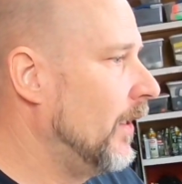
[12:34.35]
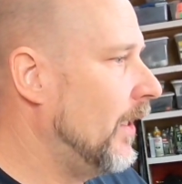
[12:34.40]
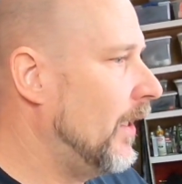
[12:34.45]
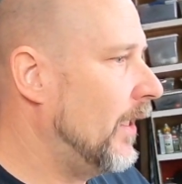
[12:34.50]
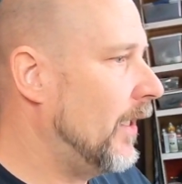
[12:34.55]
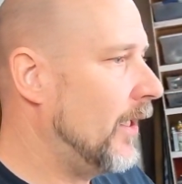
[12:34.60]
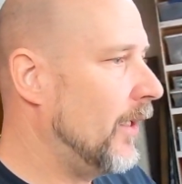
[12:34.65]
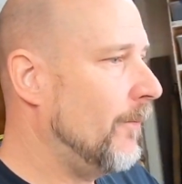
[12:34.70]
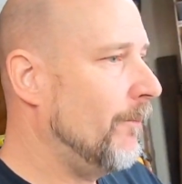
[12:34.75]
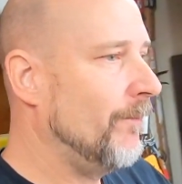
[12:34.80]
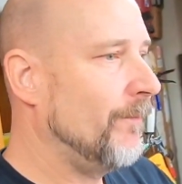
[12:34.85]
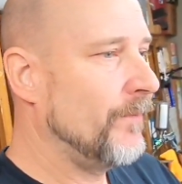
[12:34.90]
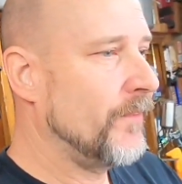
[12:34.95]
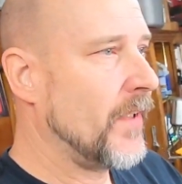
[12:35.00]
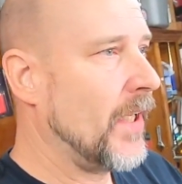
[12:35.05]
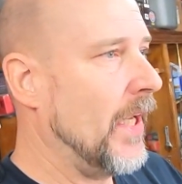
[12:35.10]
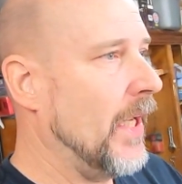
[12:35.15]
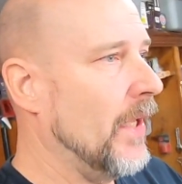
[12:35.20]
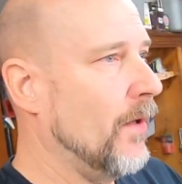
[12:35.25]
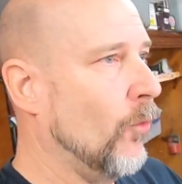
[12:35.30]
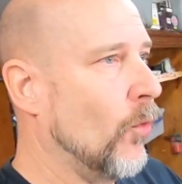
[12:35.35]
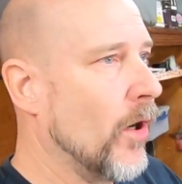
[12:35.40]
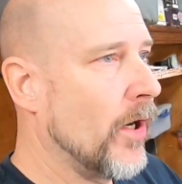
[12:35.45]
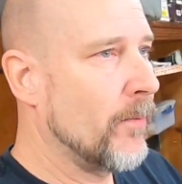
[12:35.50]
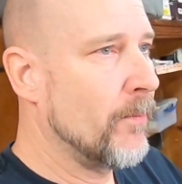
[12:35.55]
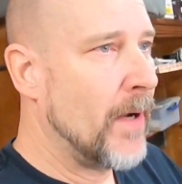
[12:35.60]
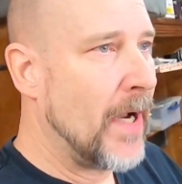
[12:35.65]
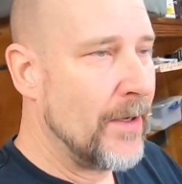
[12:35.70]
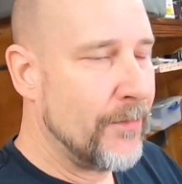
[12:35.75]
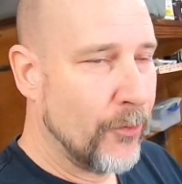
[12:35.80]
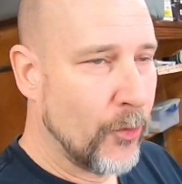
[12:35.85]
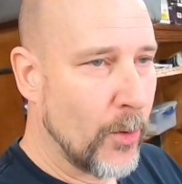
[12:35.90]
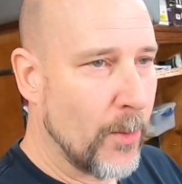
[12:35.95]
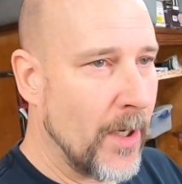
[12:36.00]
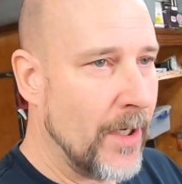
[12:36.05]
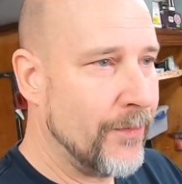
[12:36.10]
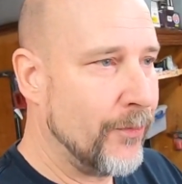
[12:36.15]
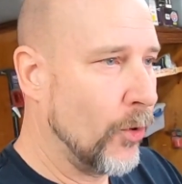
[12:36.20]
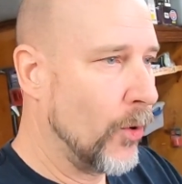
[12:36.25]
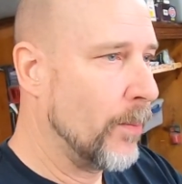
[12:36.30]
and one of my
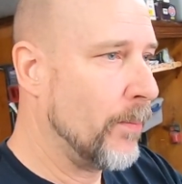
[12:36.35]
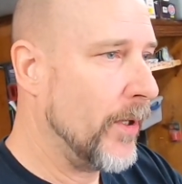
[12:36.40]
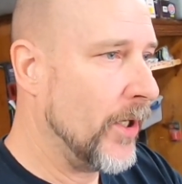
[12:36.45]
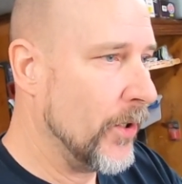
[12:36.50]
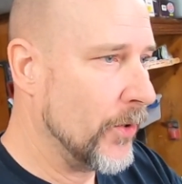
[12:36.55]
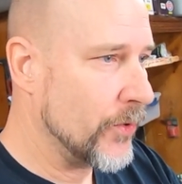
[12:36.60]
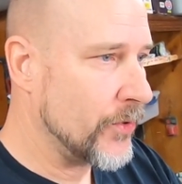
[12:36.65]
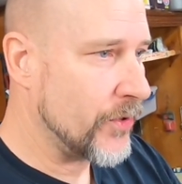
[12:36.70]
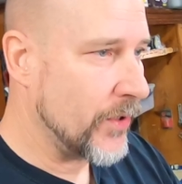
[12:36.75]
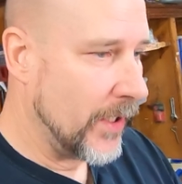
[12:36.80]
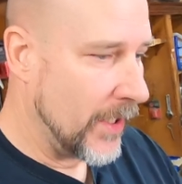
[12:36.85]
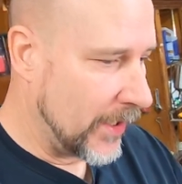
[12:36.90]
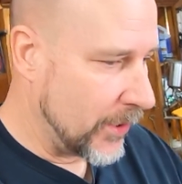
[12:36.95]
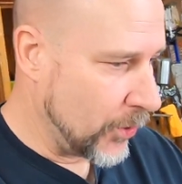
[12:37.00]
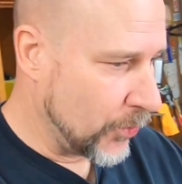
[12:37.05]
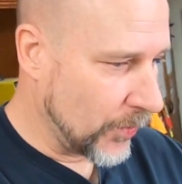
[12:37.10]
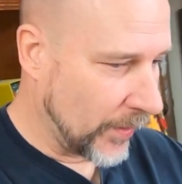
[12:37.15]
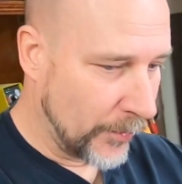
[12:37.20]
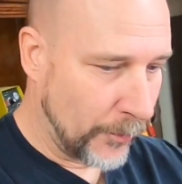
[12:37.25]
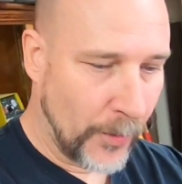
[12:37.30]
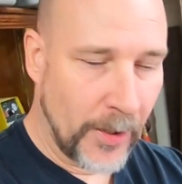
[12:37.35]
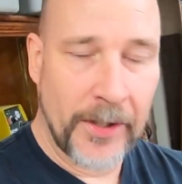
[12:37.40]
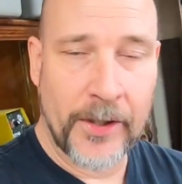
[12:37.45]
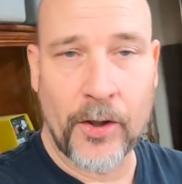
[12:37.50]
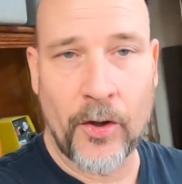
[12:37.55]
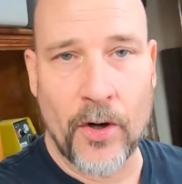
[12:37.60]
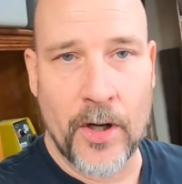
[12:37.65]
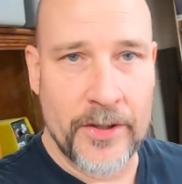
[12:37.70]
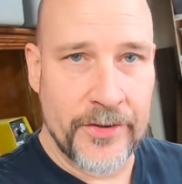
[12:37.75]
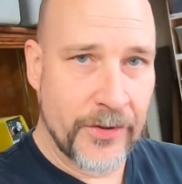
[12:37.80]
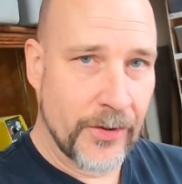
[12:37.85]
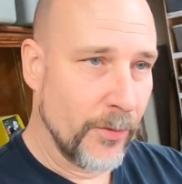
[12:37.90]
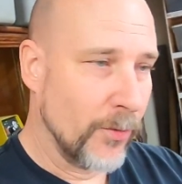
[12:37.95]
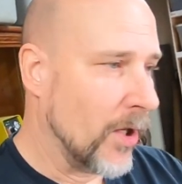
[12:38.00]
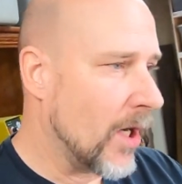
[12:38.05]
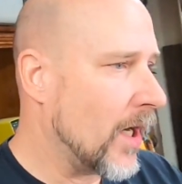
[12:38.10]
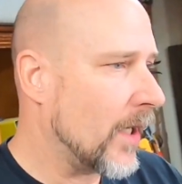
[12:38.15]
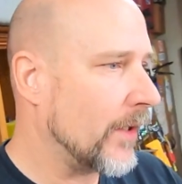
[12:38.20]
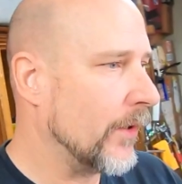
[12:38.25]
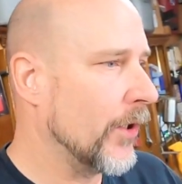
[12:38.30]
4x4 posts that I usually run across the
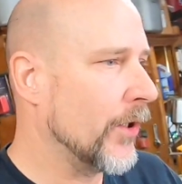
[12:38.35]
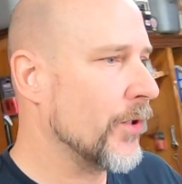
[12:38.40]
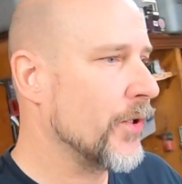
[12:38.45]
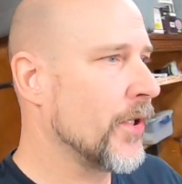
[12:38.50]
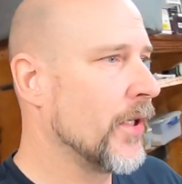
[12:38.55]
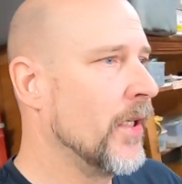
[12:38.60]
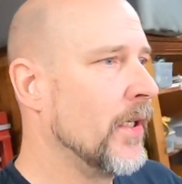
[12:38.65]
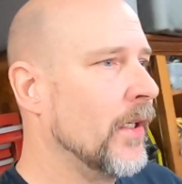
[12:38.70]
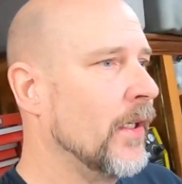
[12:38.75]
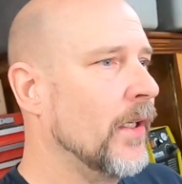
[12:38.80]
rockers.